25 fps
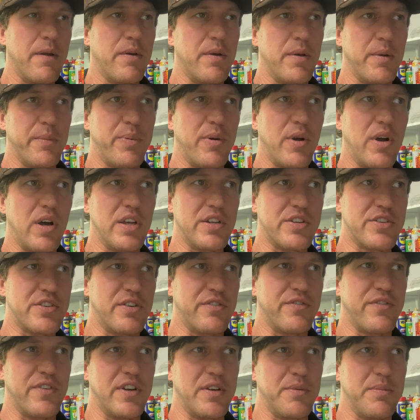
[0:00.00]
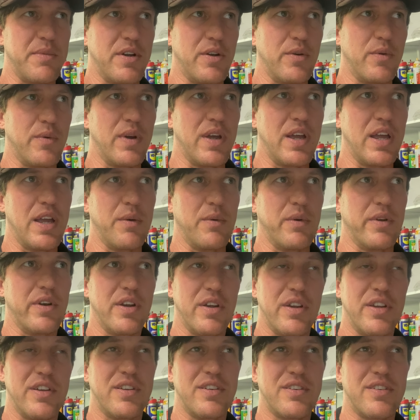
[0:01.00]
uh, posture fundamental way, what
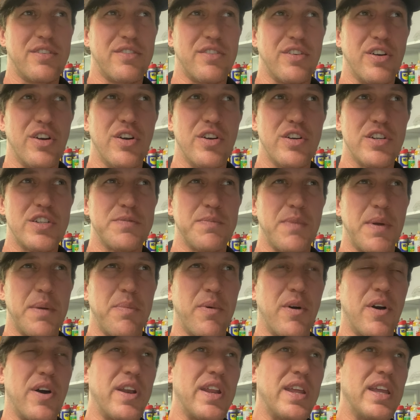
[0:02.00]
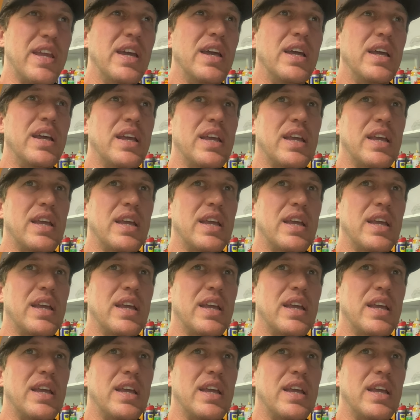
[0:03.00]
it hurts my body